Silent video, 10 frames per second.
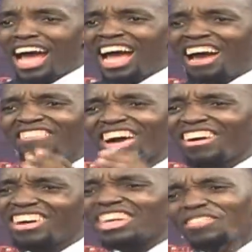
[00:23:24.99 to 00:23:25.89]
Kama
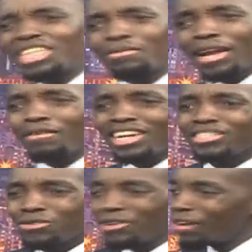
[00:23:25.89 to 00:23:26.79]
ngoja, which primary
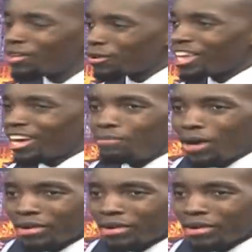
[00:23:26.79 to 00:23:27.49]
school are we talking about?